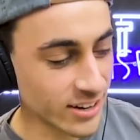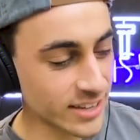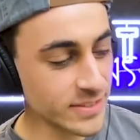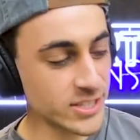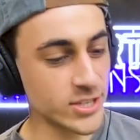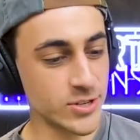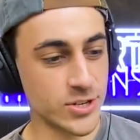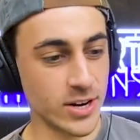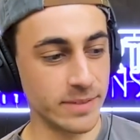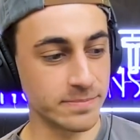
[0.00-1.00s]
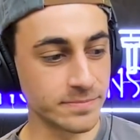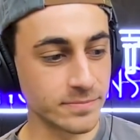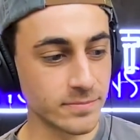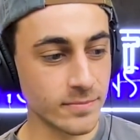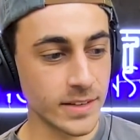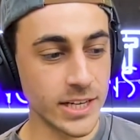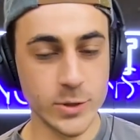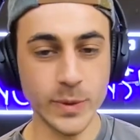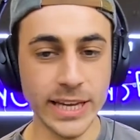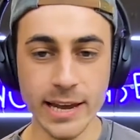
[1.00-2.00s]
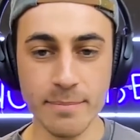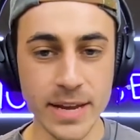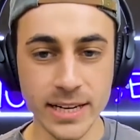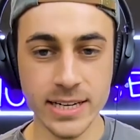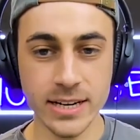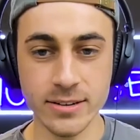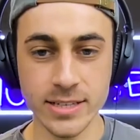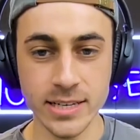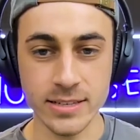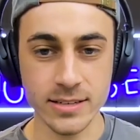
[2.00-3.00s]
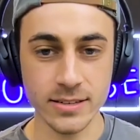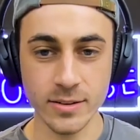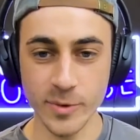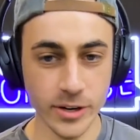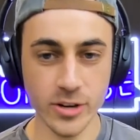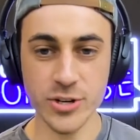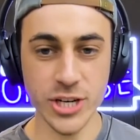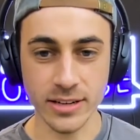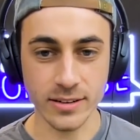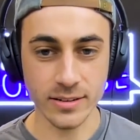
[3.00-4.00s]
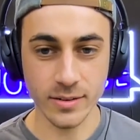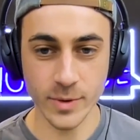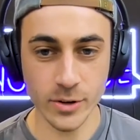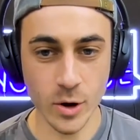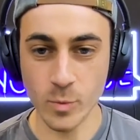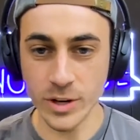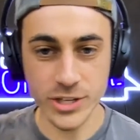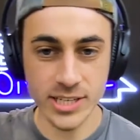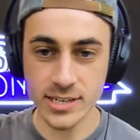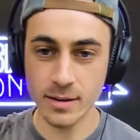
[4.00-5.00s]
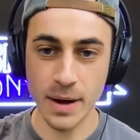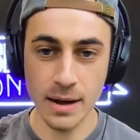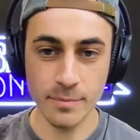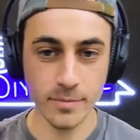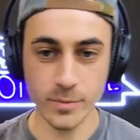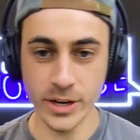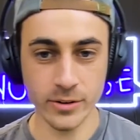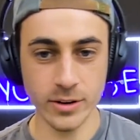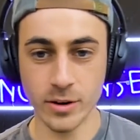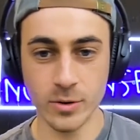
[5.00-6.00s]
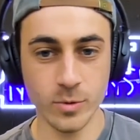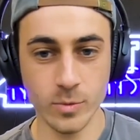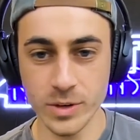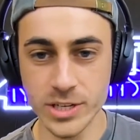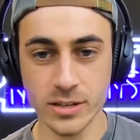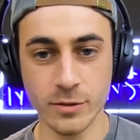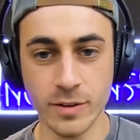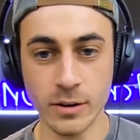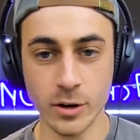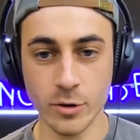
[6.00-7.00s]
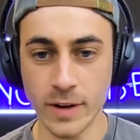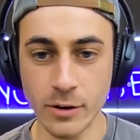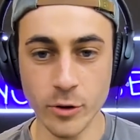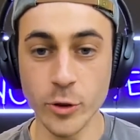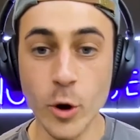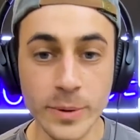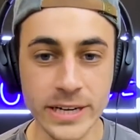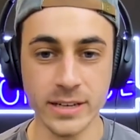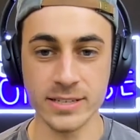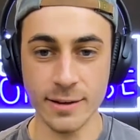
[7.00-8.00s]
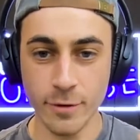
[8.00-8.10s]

I'll give it to you straight. Is we can't make any guarantees. We don't know shit. We don't know what shit's going to pop. We don't know what's going to go viral. Nobody does.